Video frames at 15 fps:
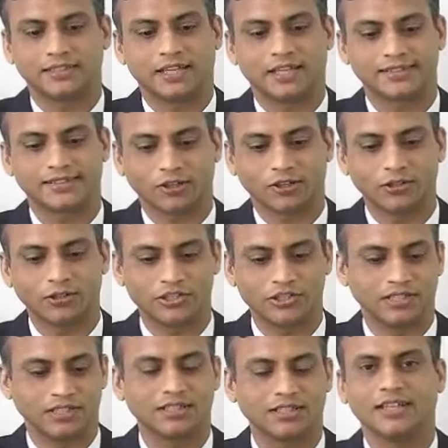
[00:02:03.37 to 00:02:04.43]

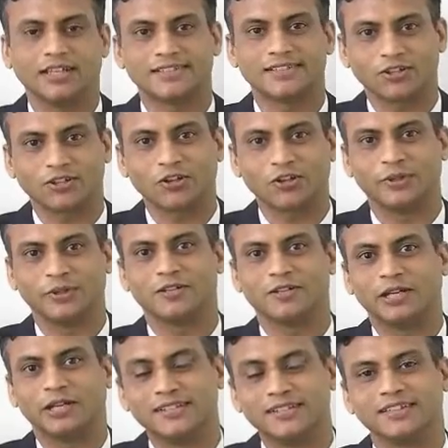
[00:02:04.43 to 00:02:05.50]
astrology, astronomy and
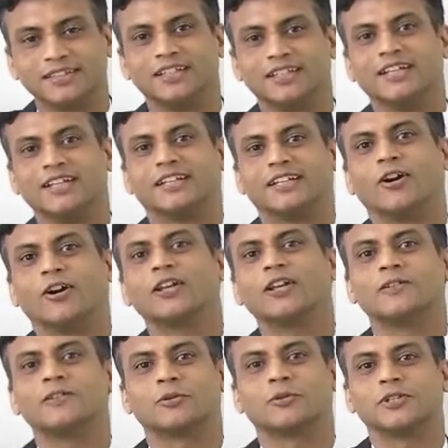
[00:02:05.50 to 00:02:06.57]
medicine, they all
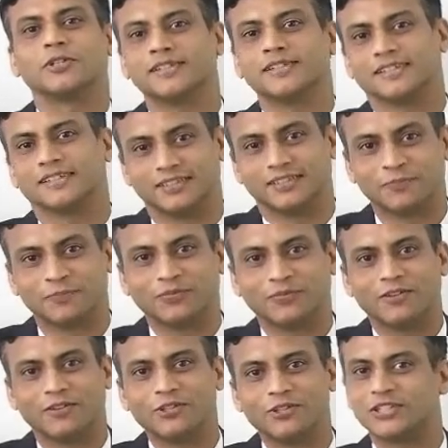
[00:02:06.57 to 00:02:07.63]
come from Sanskrit,
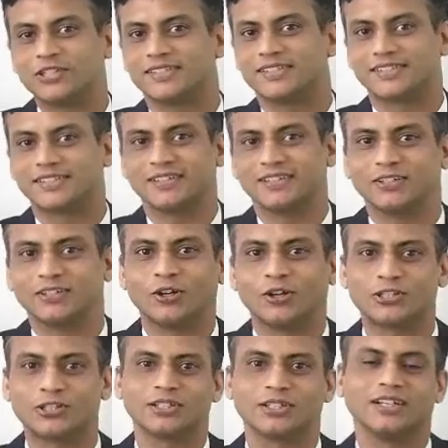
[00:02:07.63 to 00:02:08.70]
which is
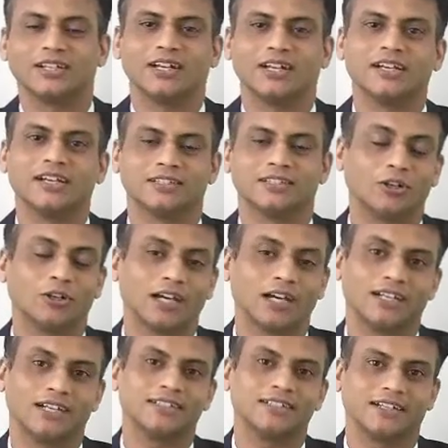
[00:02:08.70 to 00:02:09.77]
not
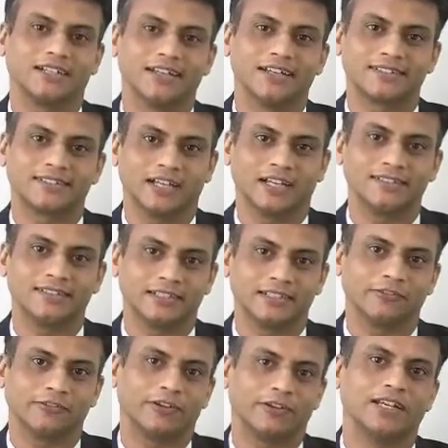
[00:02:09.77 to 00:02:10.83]
highlighted as
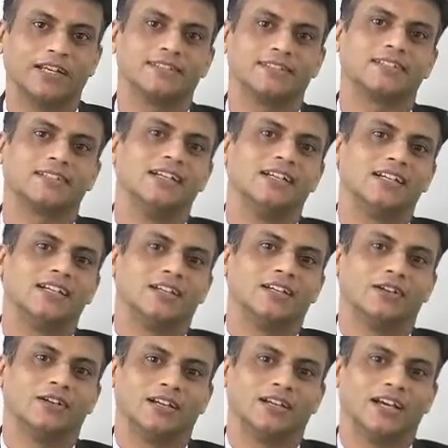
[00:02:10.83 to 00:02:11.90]
enough as
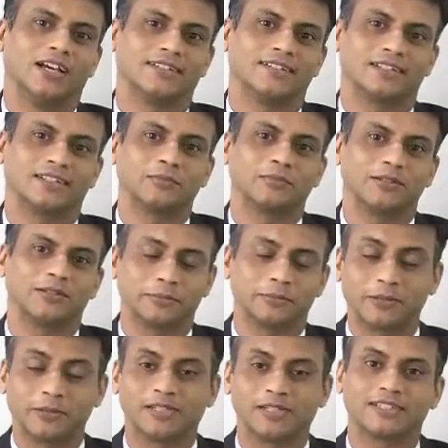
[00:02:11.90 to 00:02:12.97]

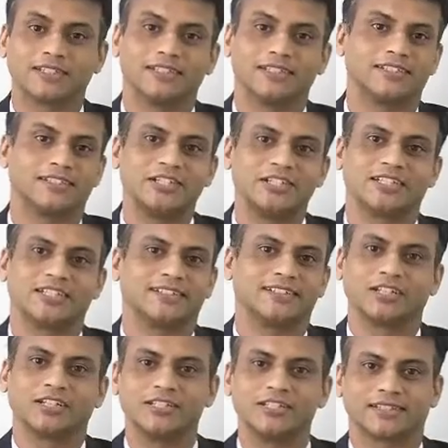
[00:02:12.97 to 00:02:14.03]
sometimes Sanskrit is treated as a
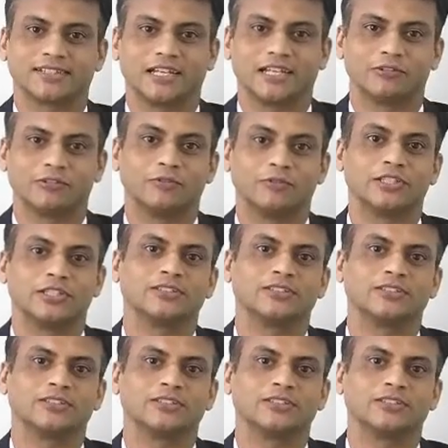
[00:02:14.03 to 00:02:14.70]
religious language, which